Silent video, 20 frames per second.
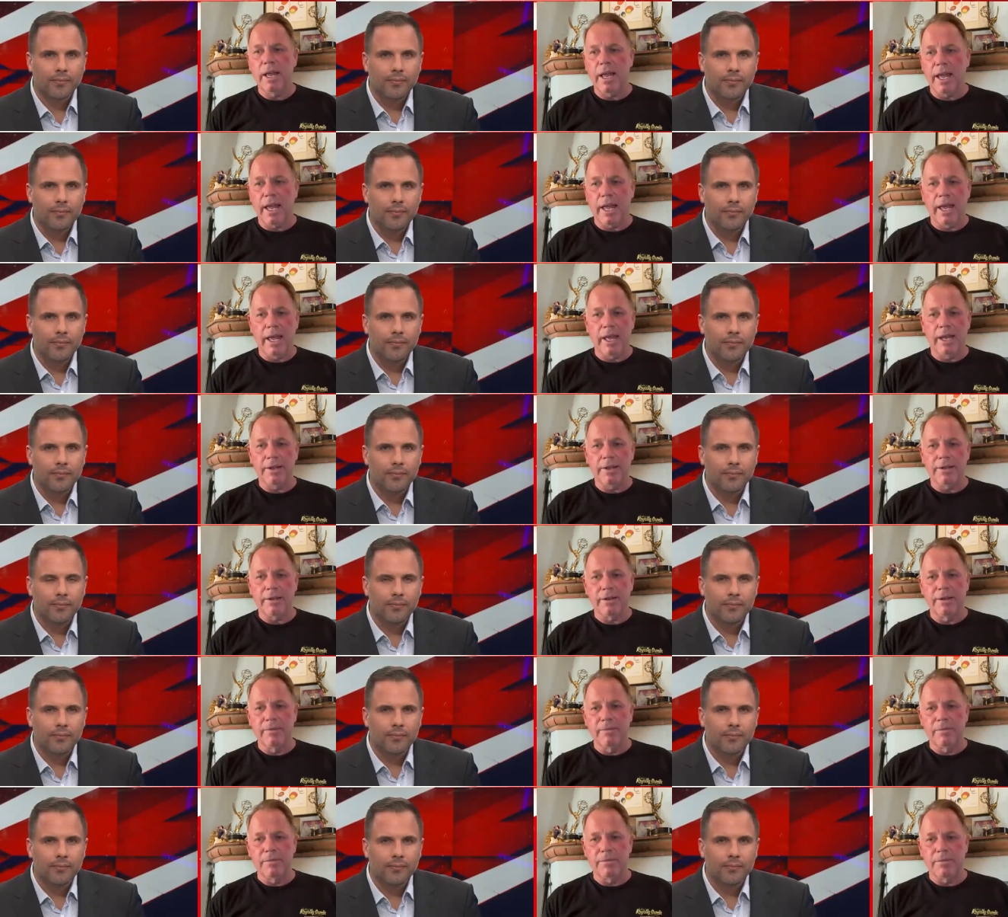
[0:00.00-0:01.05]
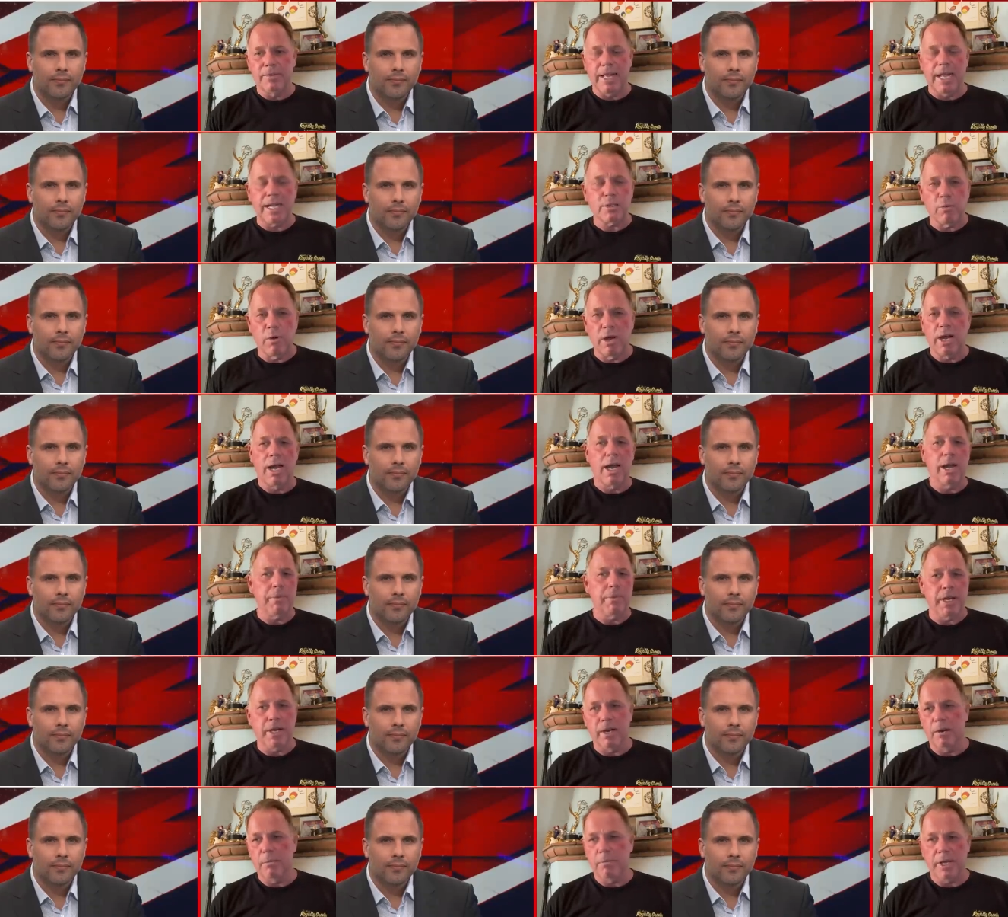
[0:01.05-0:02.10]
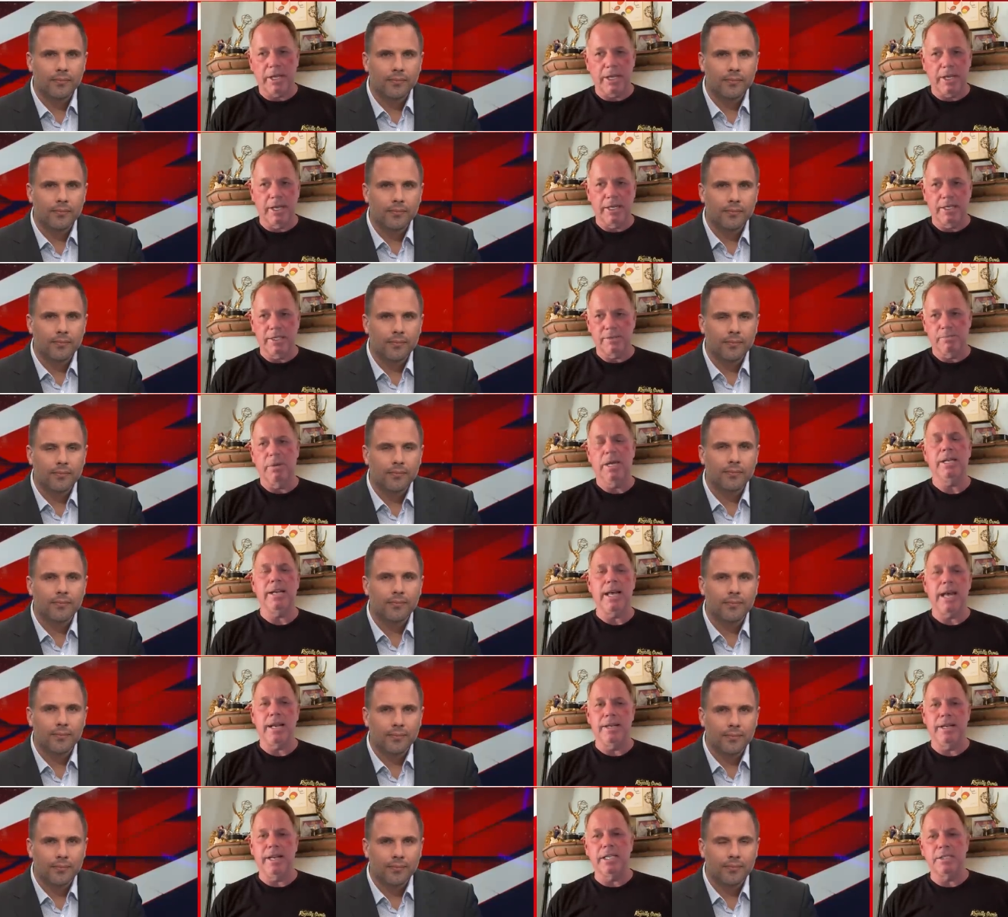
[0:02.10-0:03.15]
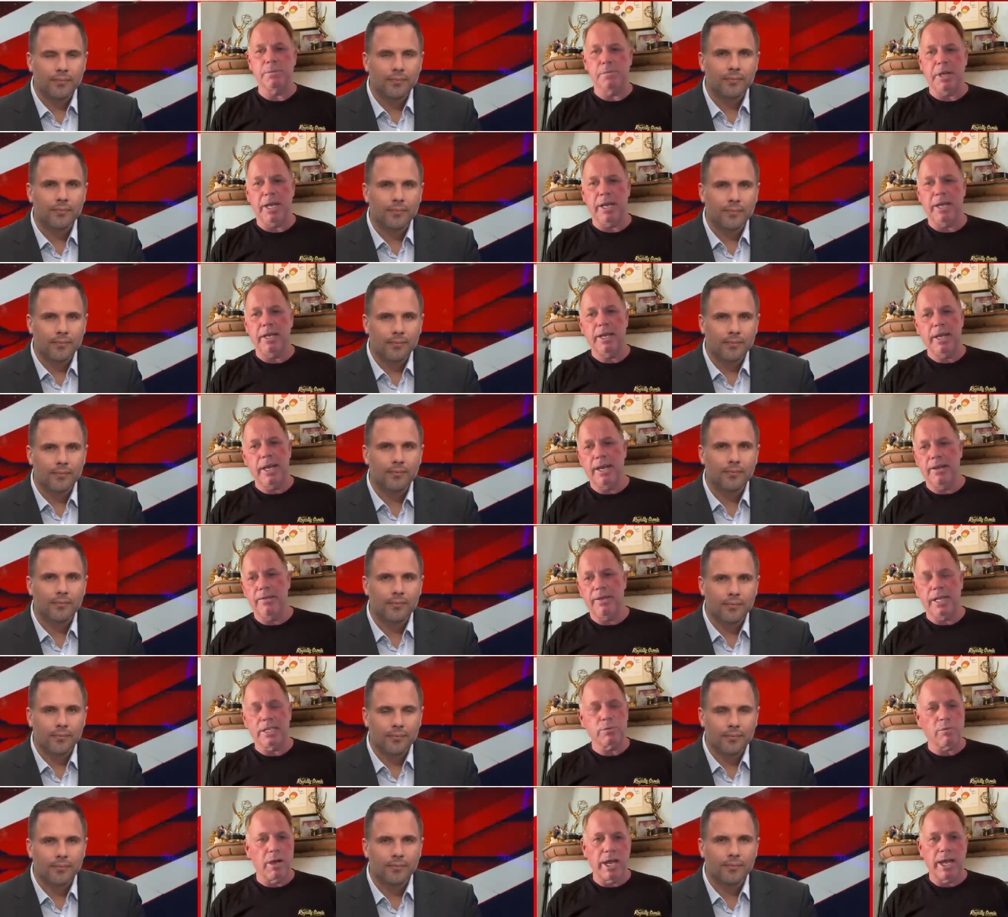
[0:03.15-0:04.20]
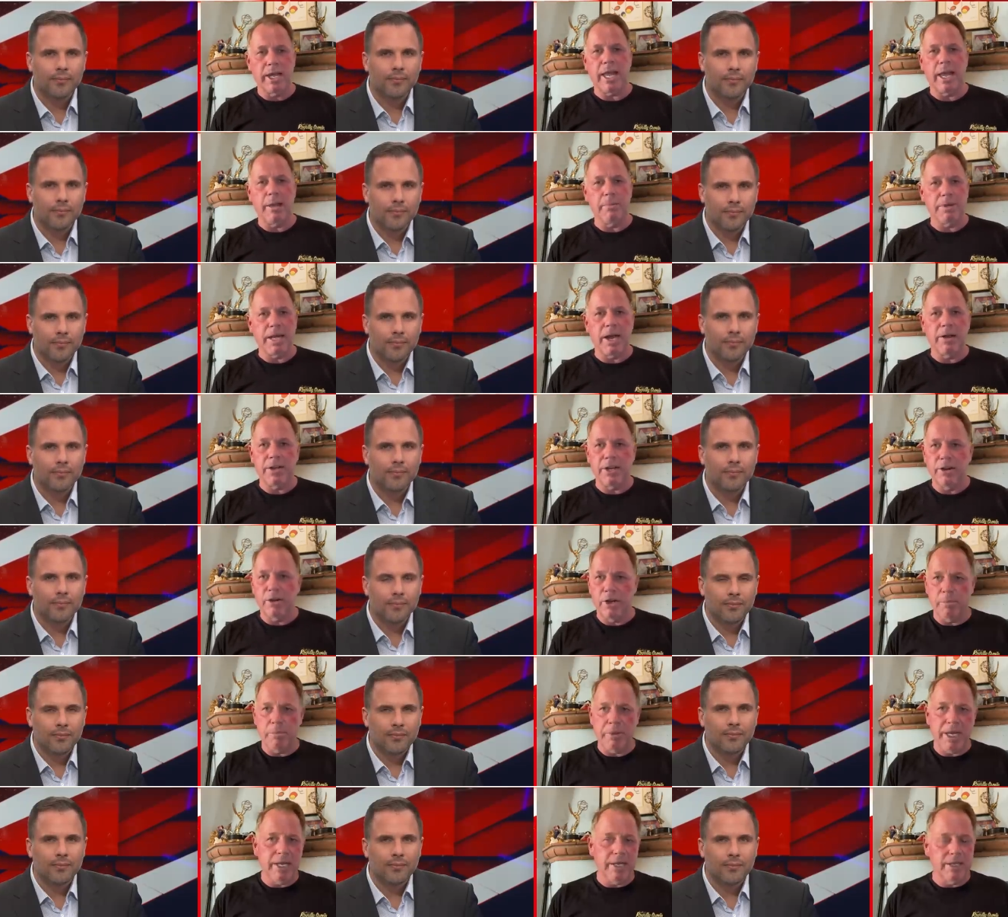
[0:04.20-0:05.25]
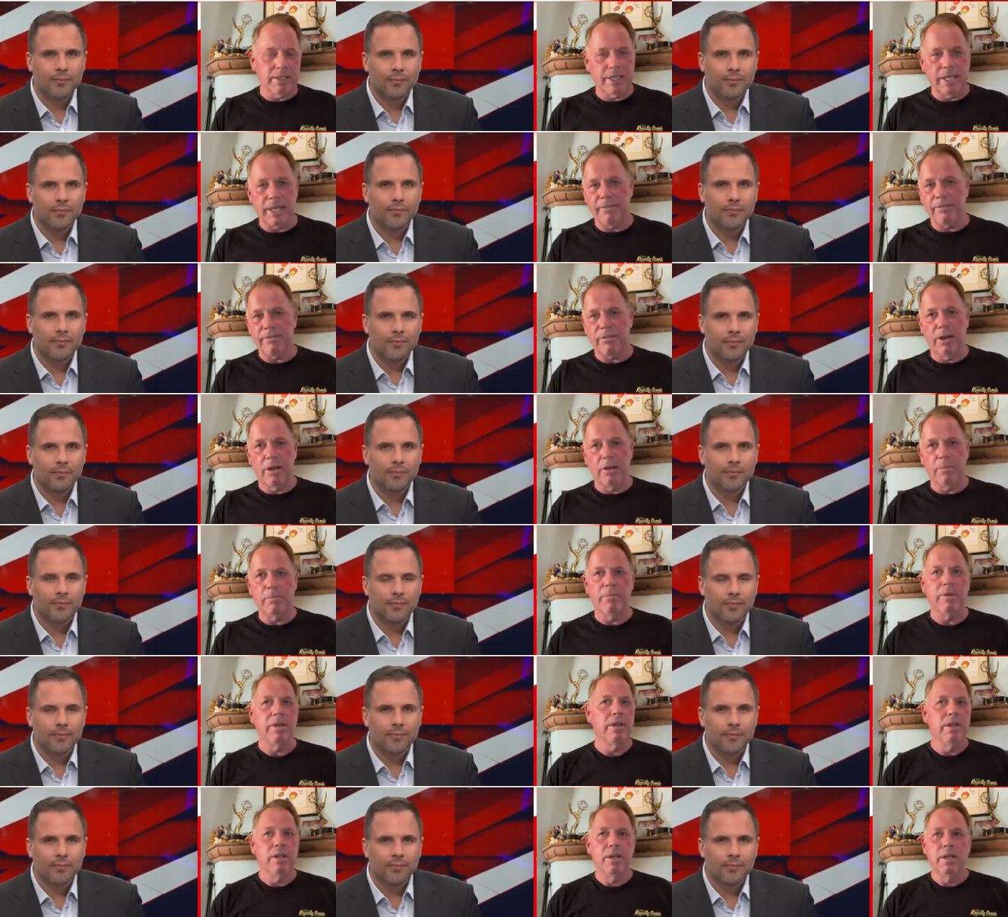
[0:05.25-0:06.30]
Speaker 1: And that's why I'm here because my dad needs me, and that's why I came down here immediately from.